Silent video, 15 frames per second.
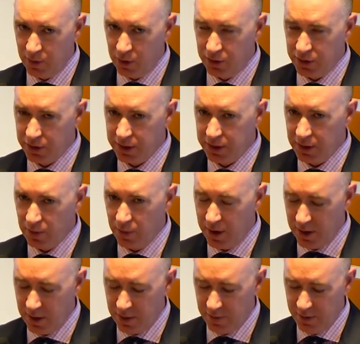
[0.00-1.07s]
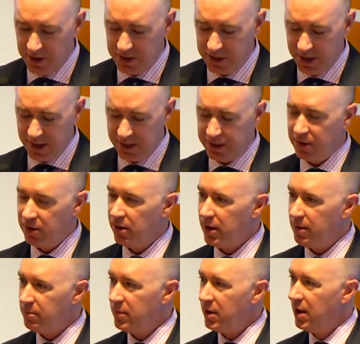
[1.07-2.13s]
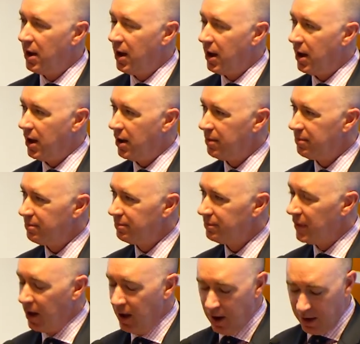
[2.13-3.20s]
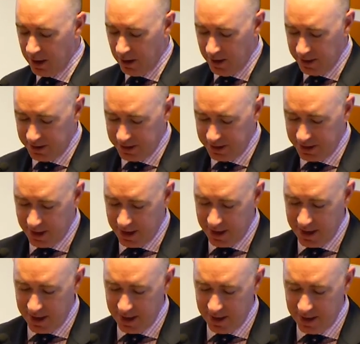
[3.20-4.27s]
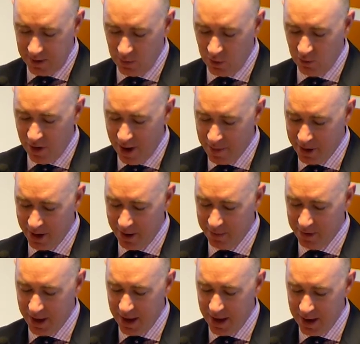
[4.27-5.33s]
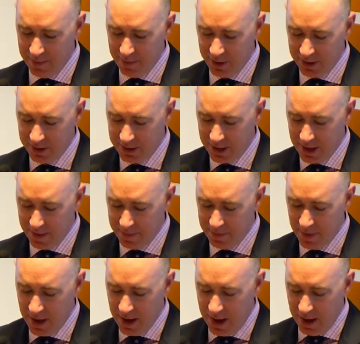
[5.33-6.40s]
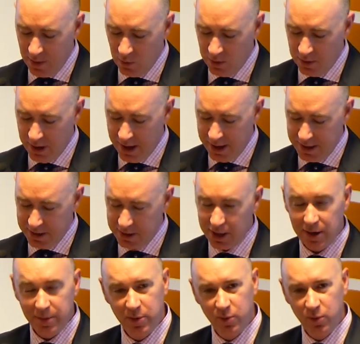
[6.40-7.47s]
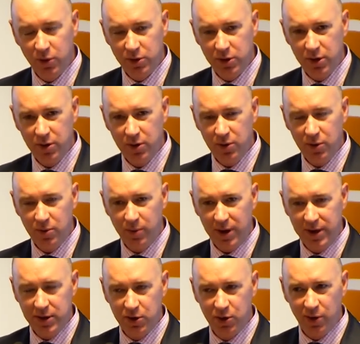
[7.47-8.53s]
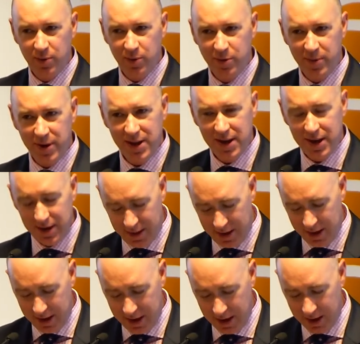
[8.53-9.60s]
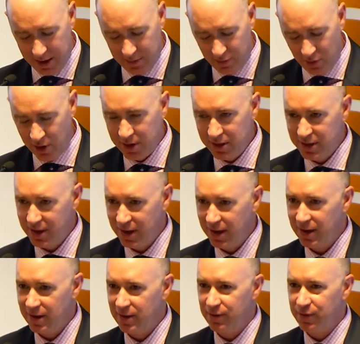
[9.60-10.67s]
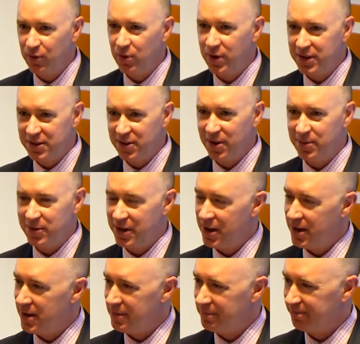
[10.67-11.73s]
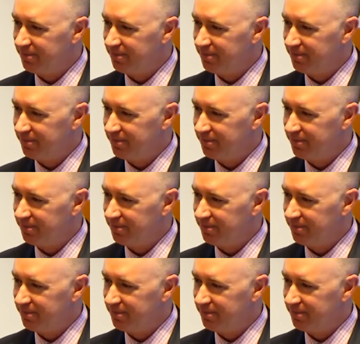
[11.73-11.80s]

conscious that we are reaching our time, I'd like to say we'll wrap it up there. But ladies and gentlemen, would you please join with me in thanking Ryan Singer for his time today?